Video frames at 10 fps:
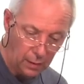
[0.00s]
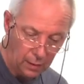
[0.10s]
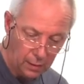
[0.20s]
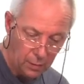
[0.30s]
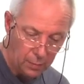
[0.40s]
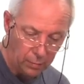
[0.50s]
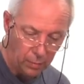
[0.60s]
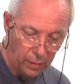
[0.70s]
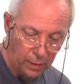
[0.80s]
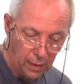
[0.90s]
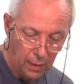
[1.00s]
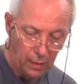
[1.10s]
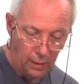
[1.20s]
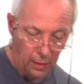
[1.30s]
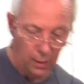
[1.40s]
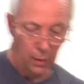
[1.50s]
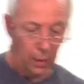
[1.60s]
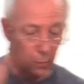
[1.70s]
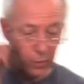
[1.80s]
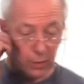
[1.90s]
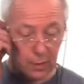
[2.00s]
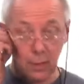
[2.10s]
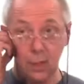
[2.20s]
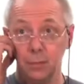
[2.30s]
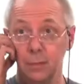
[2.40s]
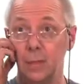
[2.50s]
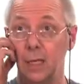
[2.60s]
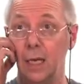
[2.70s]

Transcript: And it's probably, in real time,